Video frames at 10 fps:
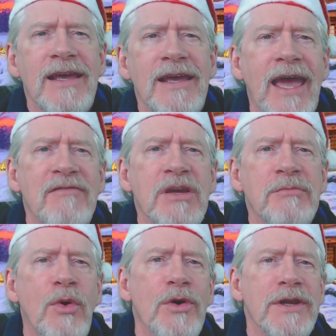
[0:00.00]

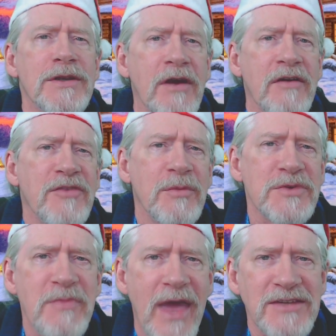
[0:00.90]
having board enough from
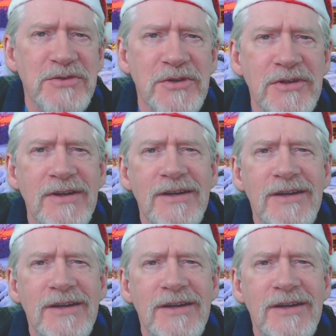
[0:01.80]
his master,